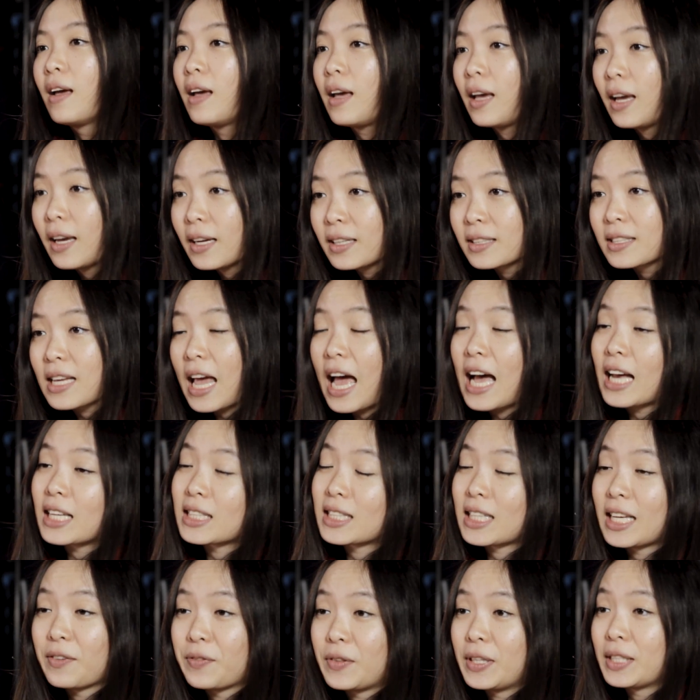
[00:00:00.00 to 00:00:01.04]
And as
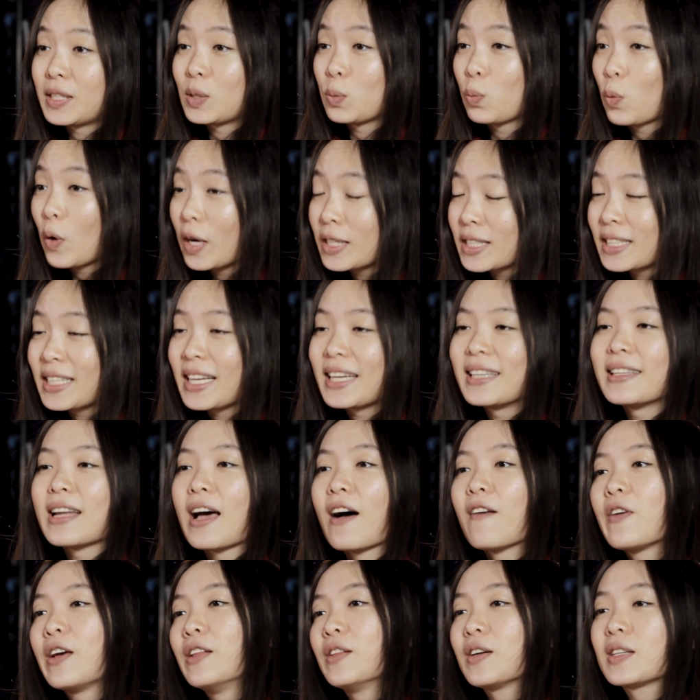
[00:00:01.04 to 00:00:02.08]
if this wasn't
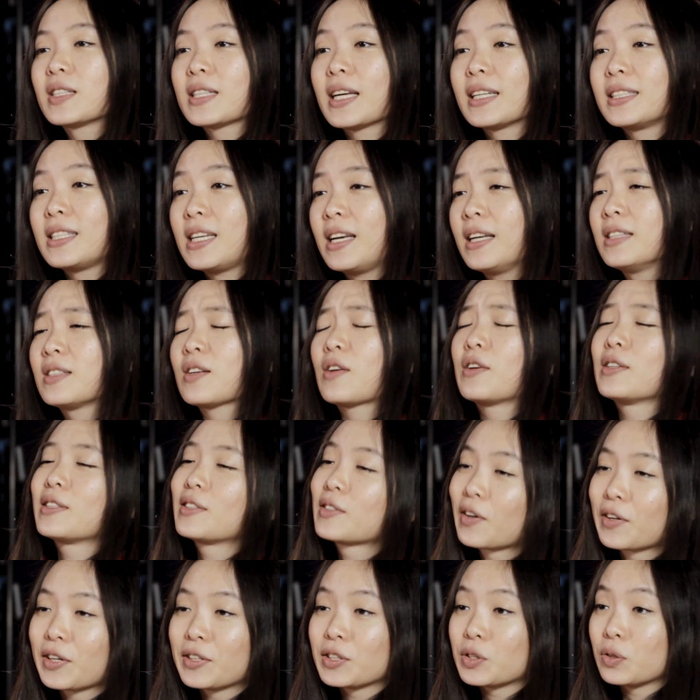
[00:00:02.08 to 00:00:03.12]
enough, it looks like teens are
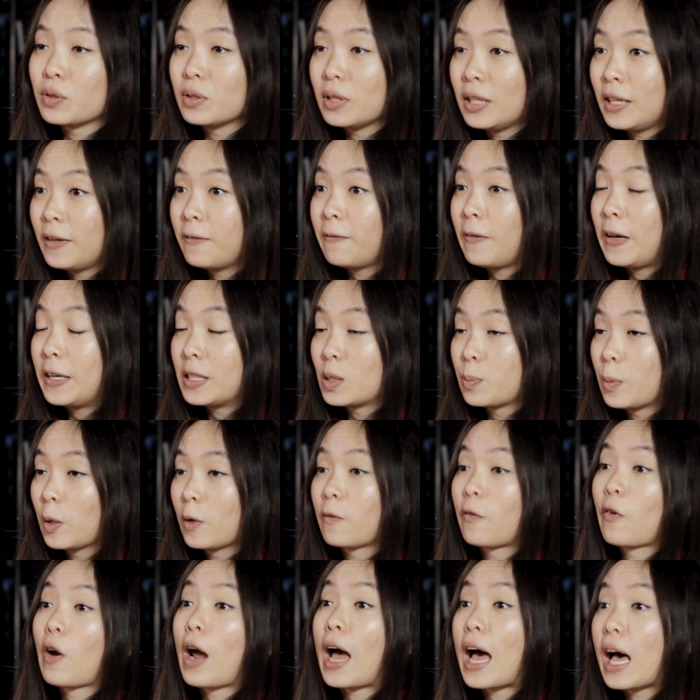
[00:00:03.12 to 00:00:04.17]
starting to leave Facebook
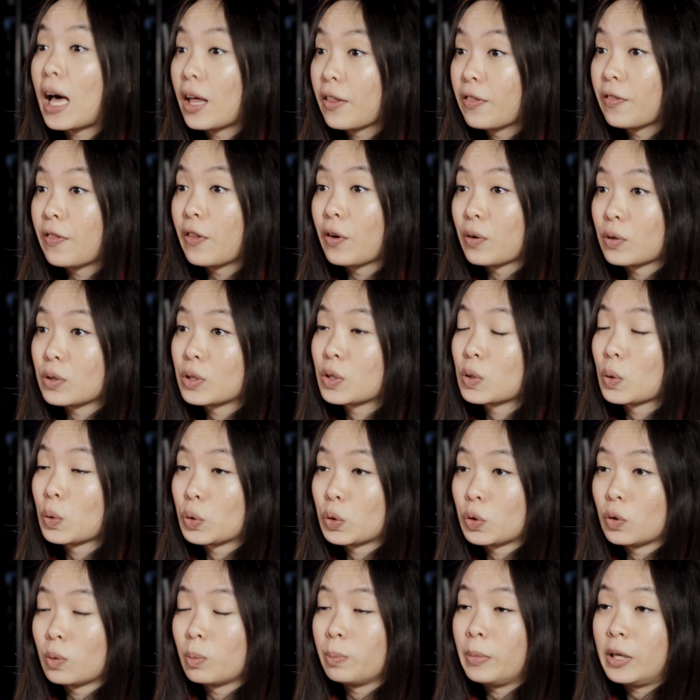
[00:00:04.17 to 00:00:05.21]
for other
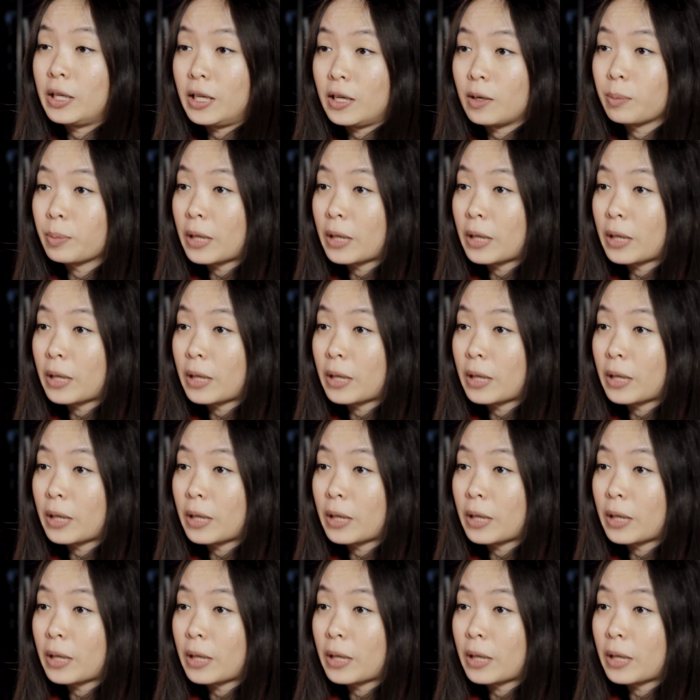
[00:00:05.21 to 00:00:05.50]
social media